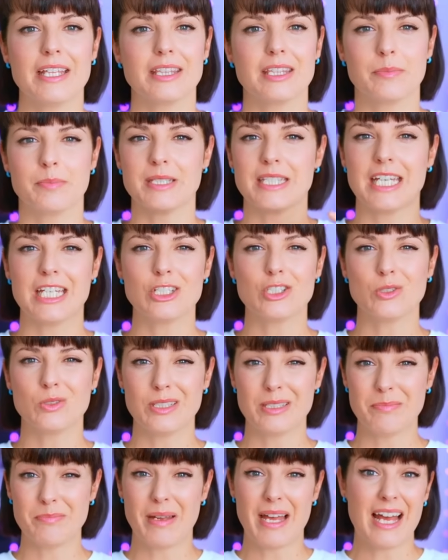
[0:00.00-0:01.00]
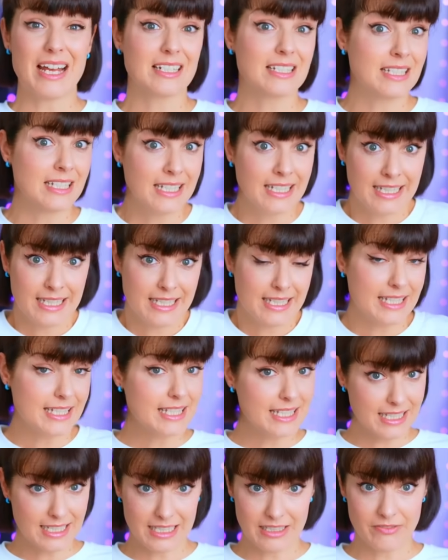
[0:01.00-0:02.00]
the potential impact is
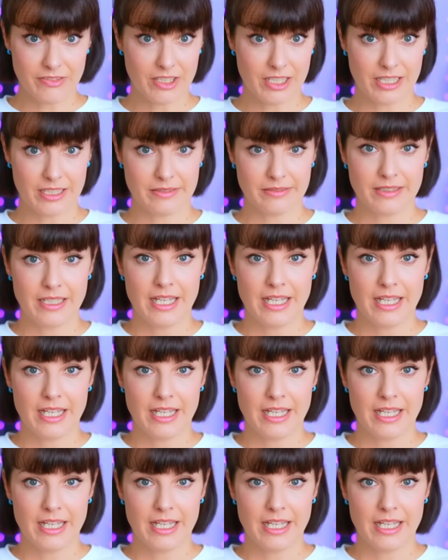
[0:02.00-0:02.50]
significant.